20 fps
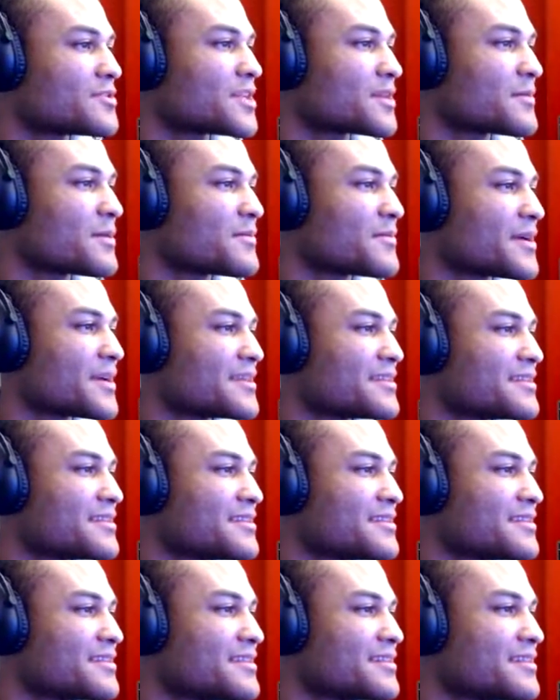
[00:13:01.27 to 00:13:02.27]
I don't know where it'll
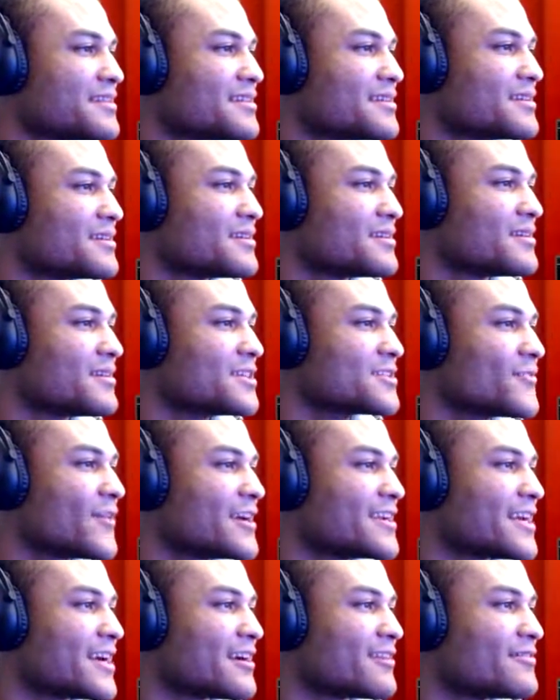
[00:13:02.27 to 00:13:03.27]
take me, but
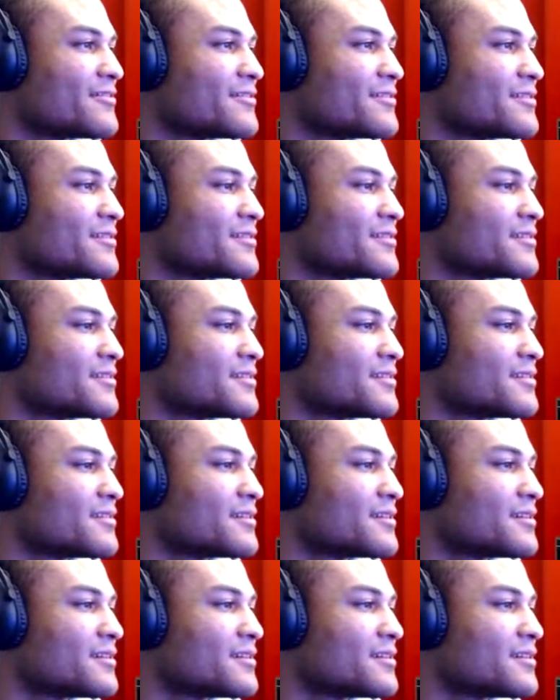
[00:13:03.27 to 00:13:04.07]
let's find out.